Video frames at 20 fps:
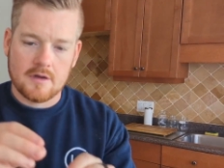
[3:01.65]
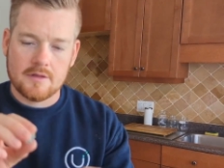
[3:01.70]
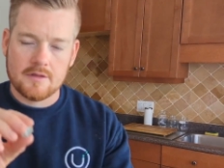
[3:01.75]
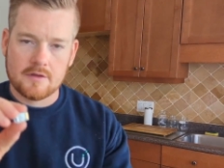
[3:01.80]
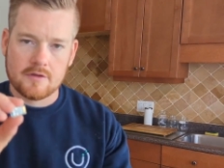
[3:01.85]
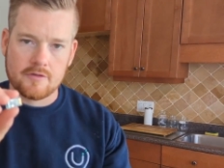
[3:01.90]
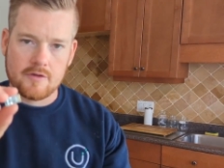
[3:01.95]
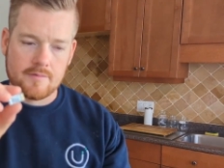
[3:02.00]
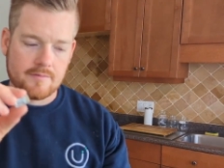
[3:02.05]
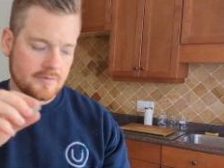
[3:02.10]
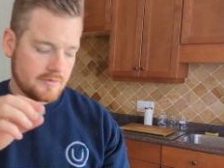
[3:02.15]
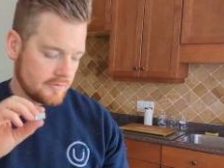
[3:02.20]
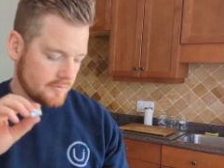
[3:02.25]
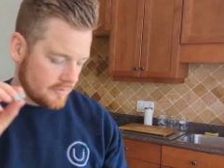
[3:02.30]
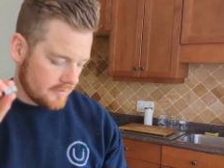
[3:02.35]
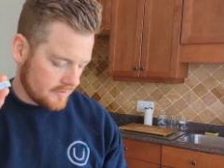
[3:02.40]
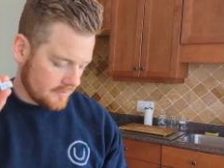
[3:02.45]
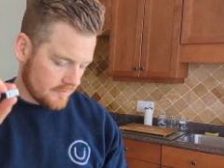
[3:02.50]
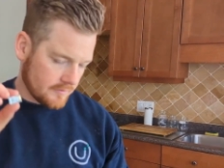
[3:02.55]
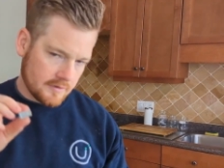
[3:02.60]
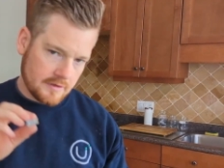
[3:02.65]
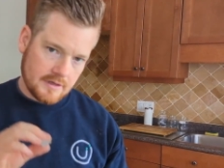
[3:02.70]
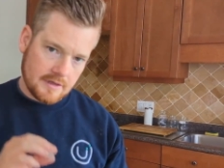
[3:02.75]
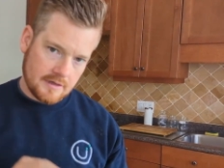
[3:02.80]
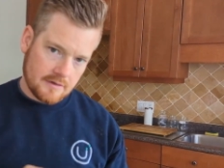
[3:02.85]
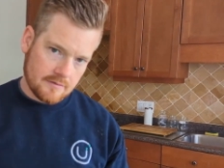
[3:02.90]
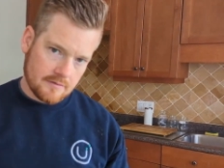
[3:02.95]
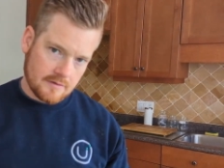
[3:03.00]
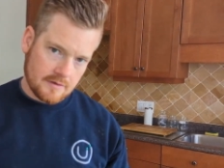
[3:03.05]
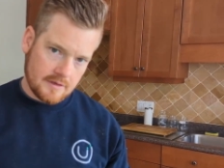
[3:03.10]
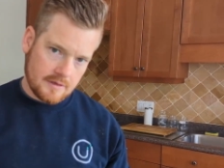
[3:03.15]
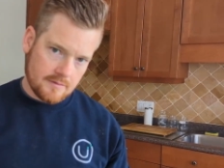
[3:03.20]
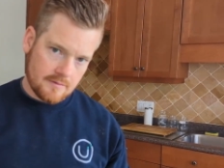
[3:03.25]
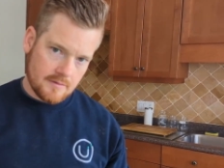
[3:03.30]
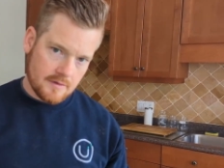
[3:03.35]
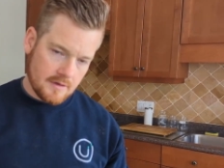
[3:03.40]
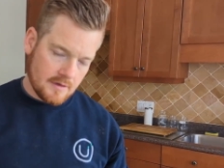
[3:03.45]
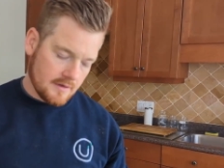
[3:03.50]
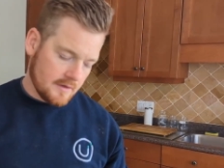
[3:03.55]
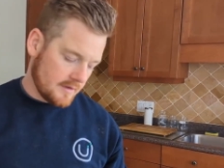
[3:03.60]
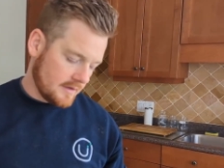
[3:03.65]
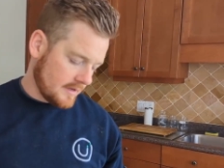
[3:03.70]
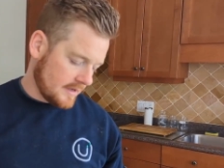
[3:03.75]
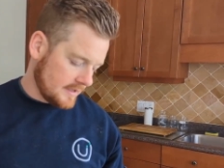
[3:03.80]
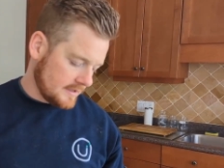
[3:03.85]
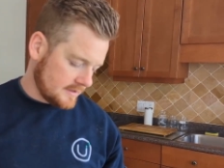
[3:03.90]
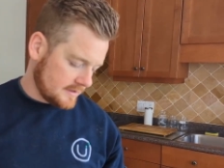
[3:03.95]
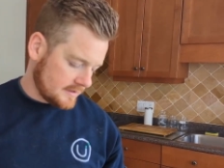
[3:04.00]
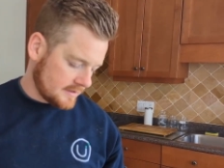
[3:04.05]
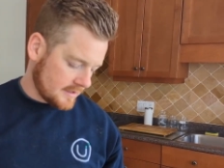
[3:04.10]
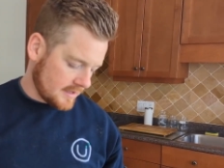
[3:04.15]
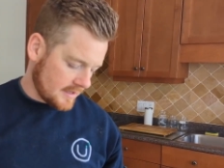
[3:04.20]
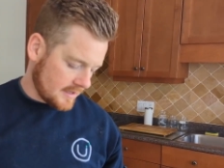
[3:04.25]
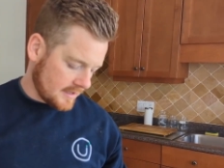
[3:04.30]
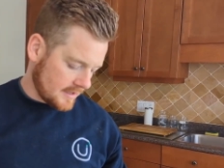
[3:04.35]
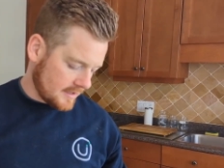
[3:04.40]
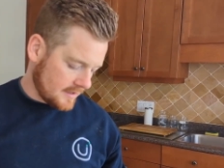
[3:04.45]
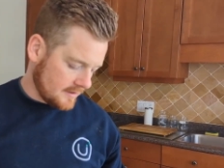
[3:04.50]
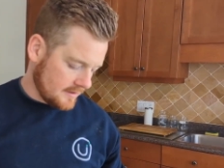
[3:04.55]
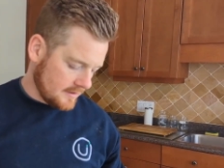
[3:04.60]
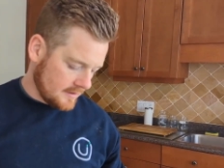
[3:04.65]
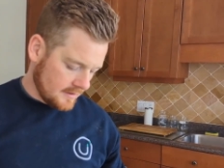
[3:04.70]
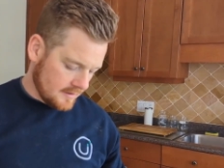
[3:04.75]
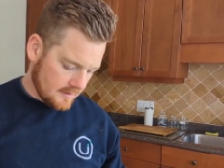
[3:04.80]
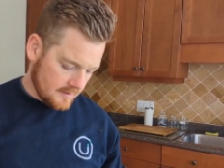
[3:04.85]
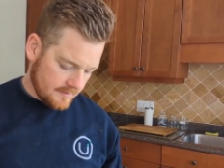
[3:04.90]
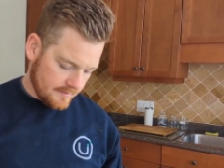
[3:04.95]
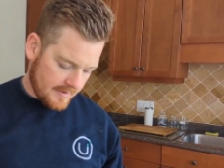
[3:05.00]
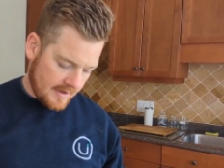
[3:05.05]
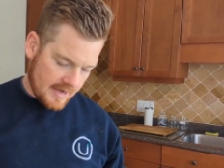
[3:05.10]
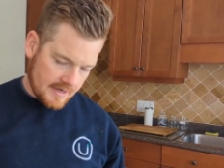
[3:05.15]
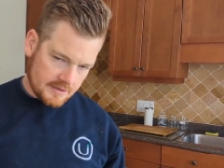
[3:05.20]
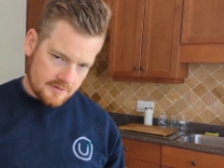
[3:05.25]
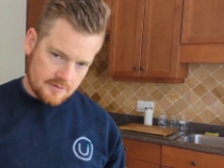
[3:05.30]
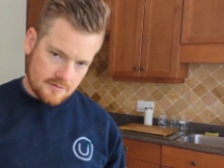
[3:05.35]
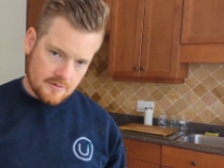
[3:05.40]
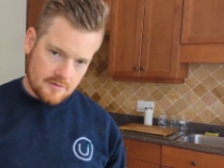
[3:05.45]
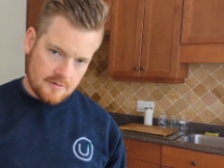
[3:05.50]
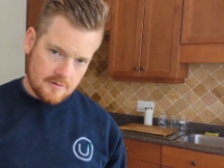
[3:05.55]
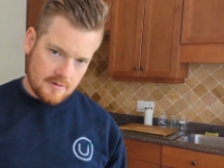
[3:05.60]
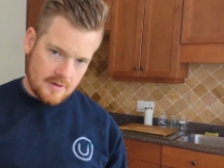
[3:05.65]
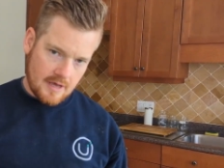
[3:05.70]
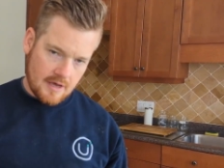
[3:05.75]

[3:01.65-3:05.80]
on the crimp tool. Really, really nice uh, pass through.